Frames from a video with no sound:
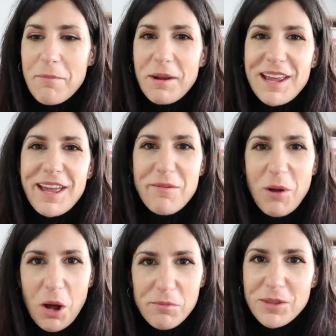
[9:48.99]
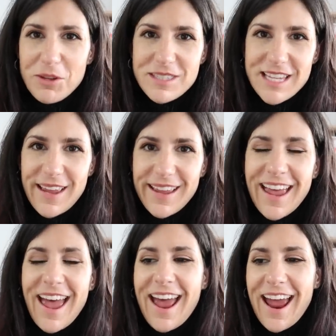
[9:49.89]
They play hip hop
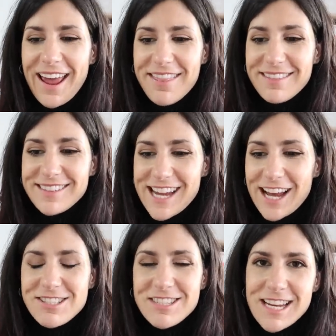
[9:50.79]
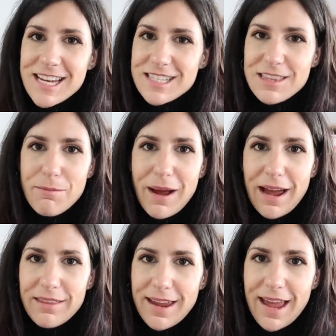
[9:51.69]
music, and downstairs in the
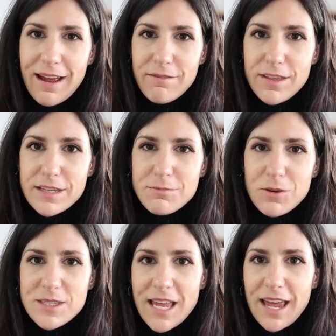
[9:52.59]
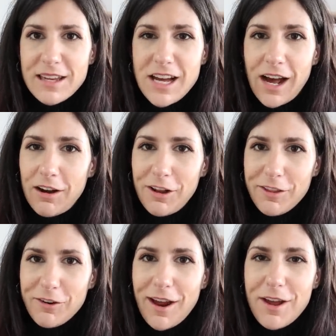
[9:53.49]
bar they have this mosaic tile
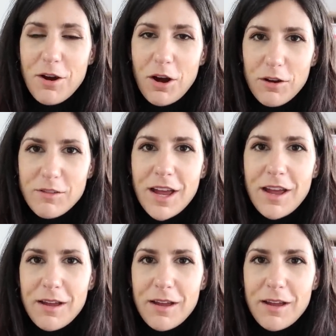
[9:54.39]
on the ground of